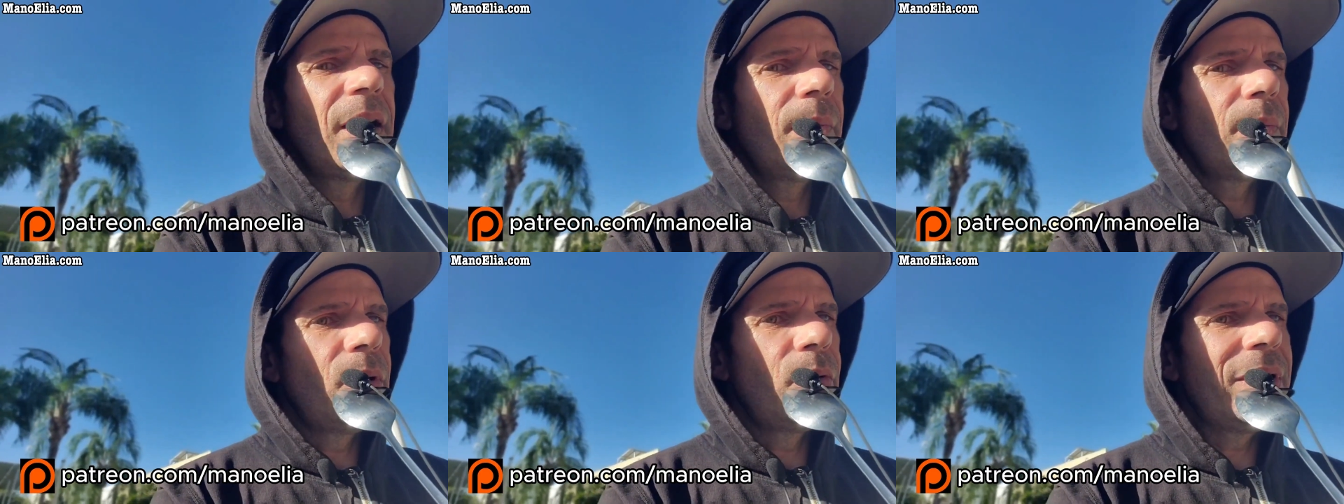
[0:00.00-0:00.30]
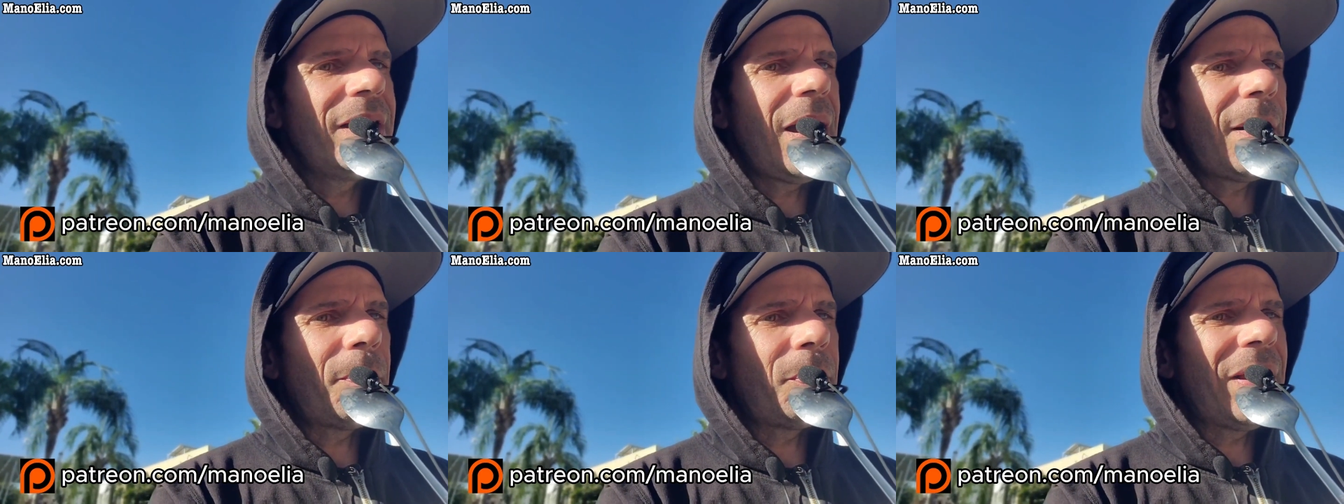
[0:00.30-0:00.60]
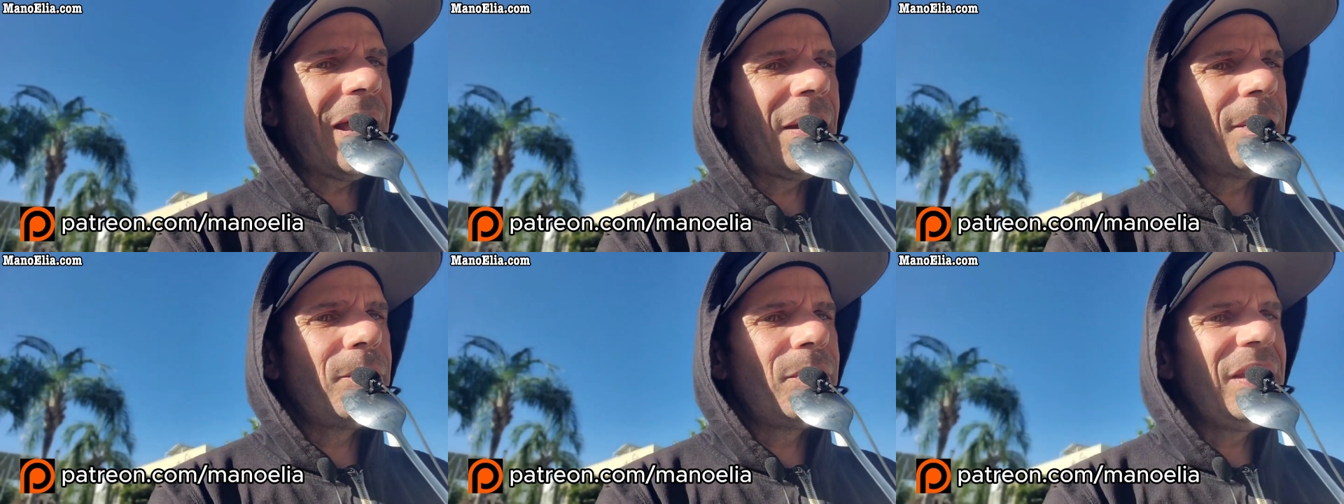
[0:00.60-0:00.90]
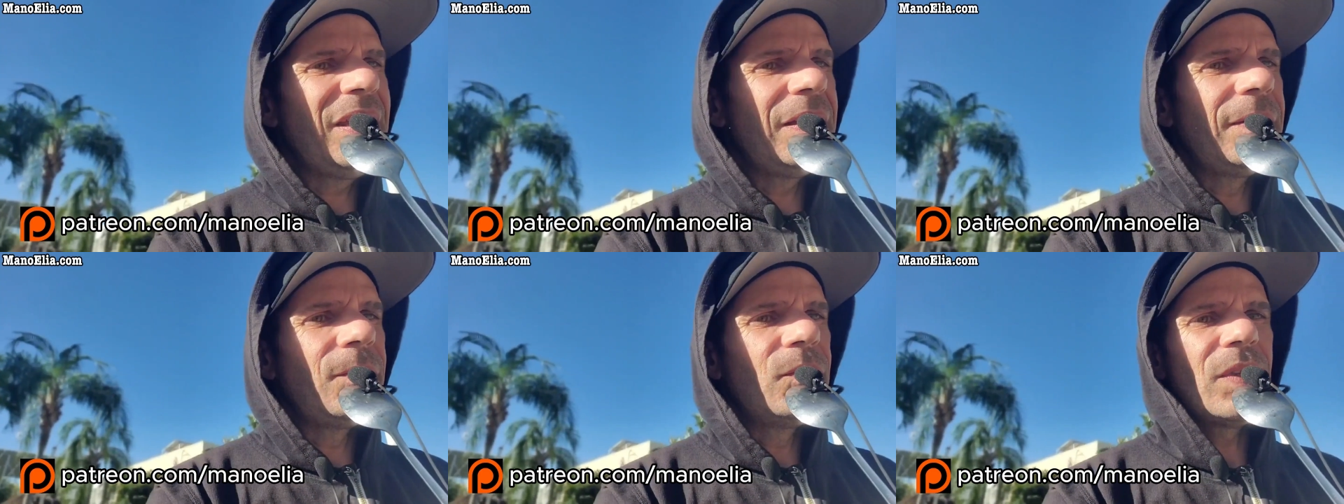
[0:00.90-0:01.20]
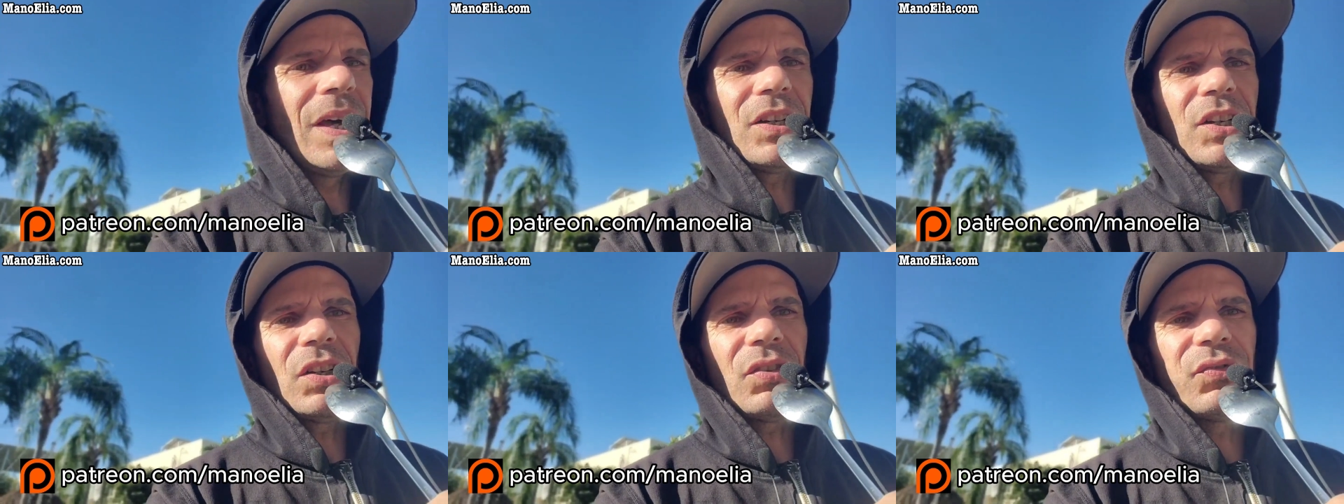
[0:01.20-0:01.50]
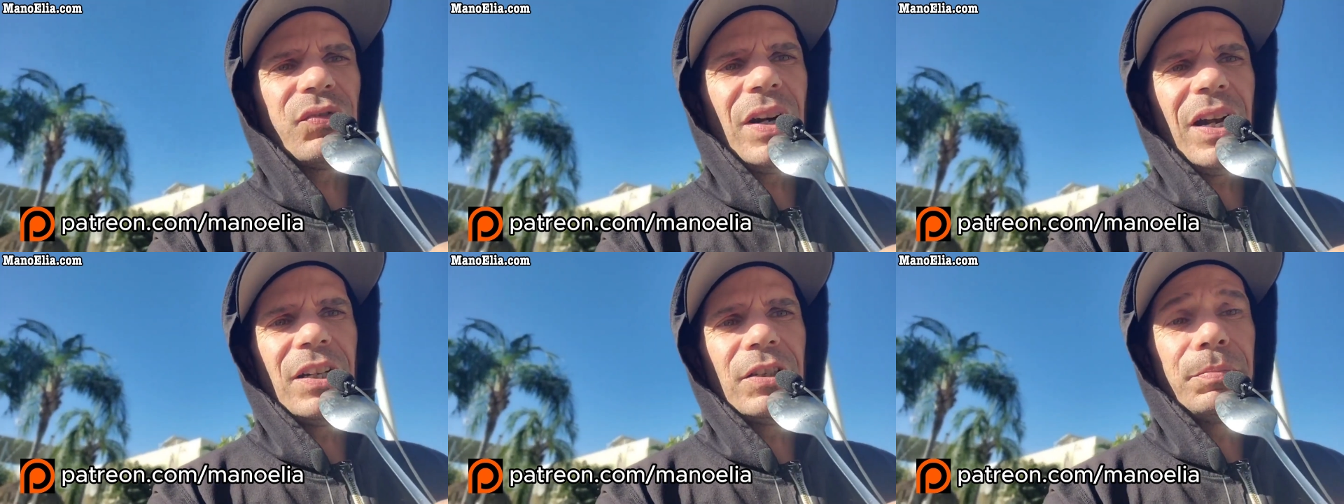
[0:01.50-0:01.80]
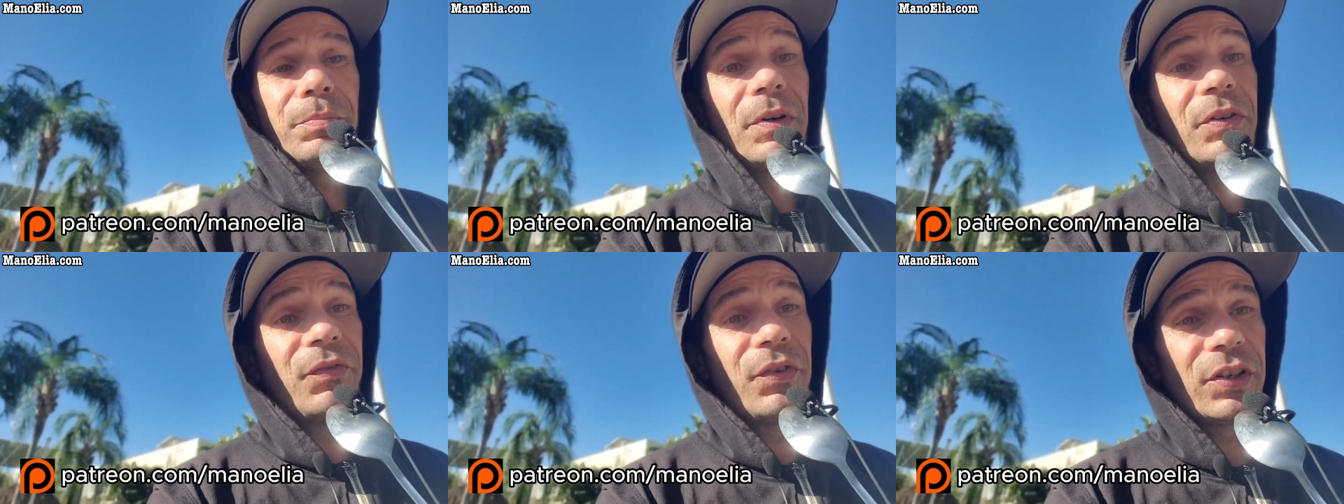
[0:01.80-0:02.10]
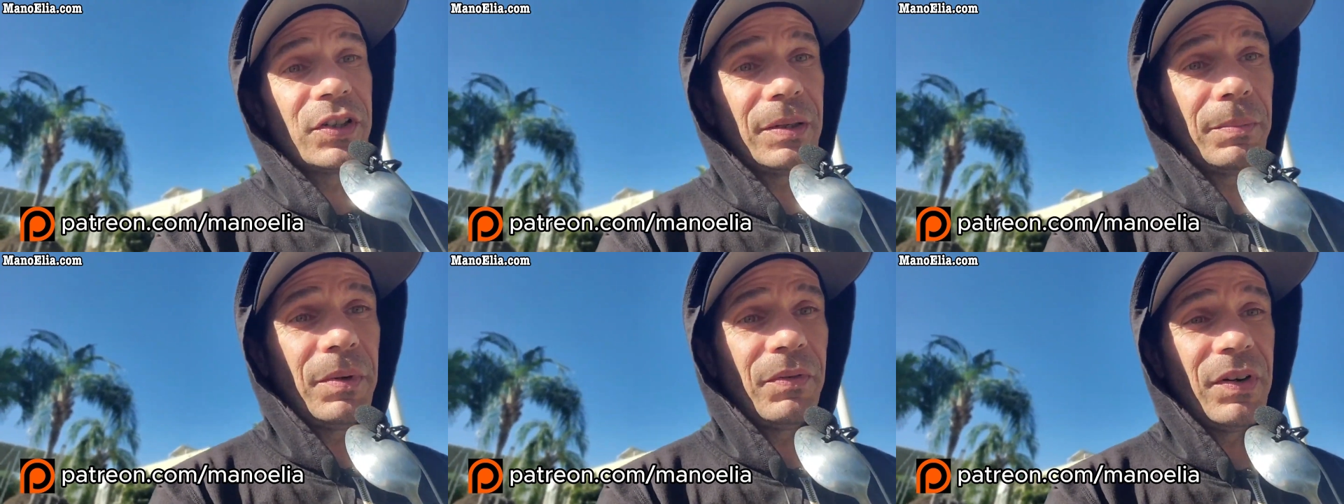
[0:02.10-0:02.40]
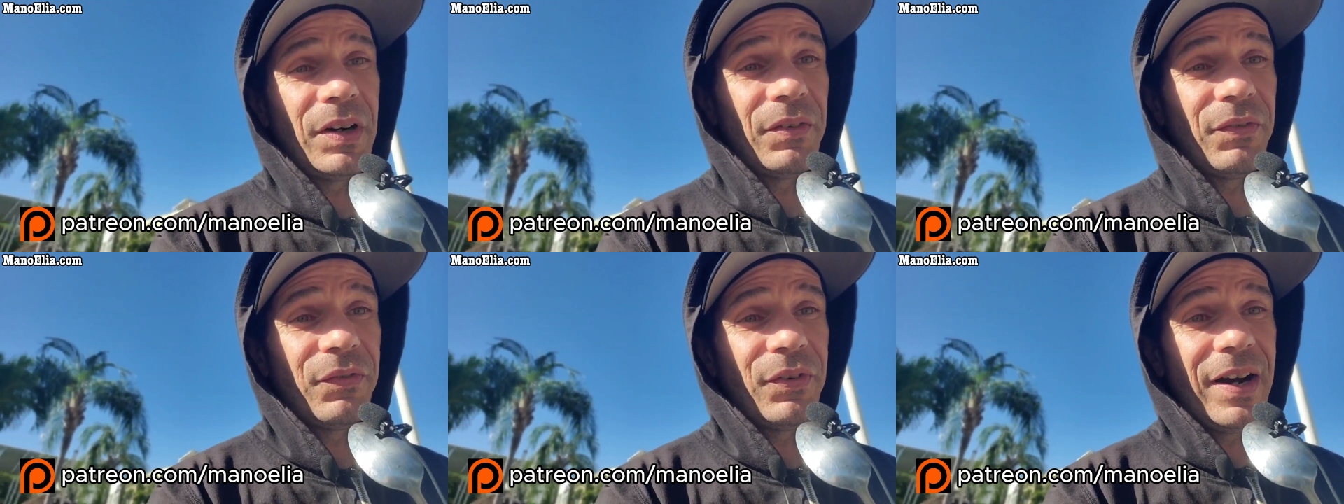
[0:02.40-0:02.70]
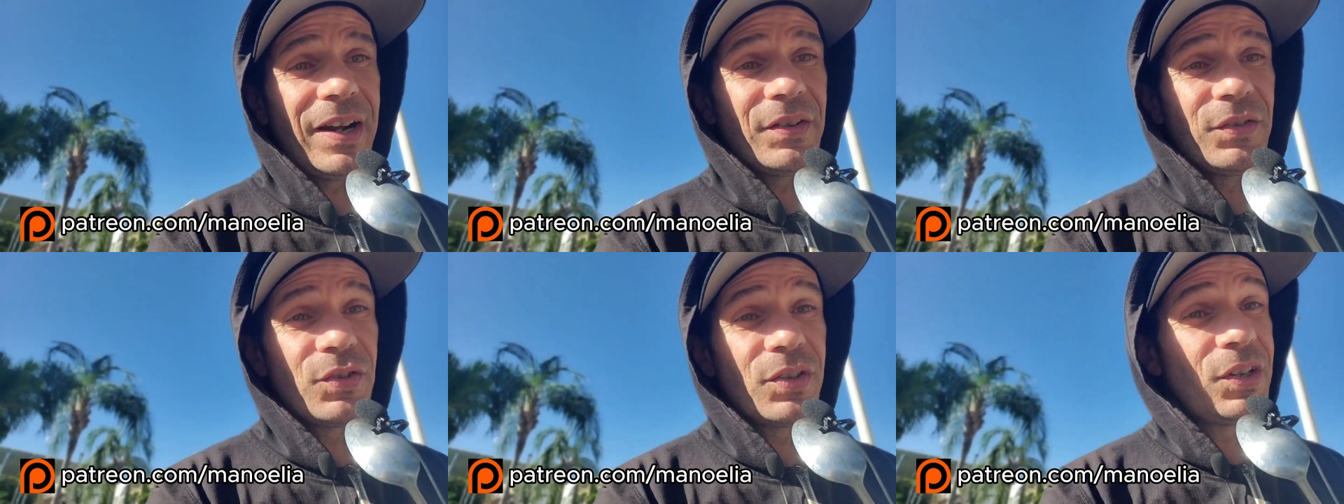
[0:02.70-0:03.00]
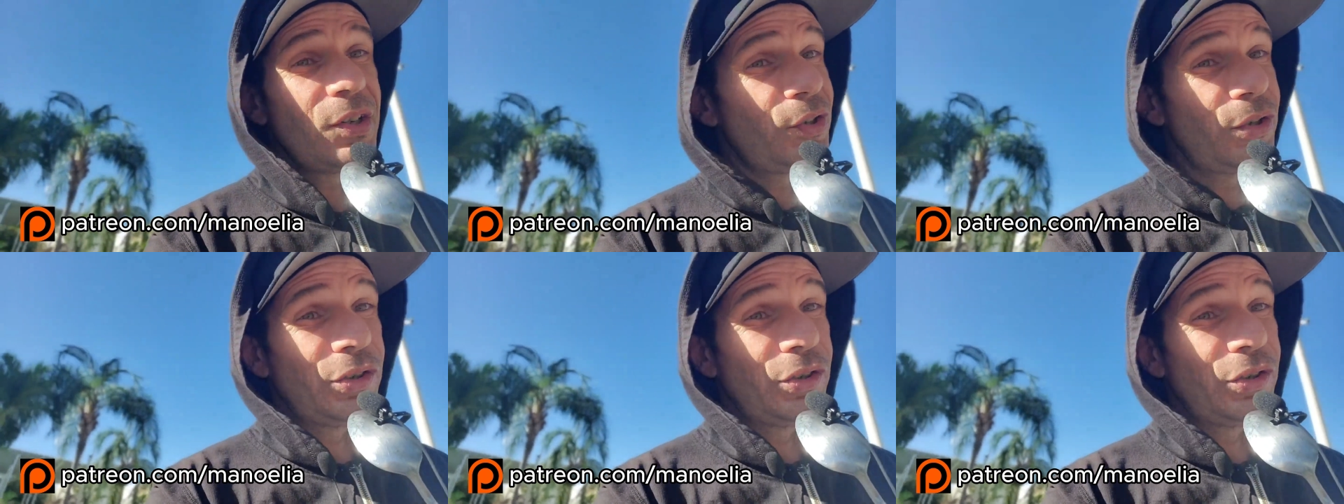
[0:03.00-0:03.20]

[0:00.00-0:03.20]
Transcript: But we got Plan B, not just for us, but for some of our friends.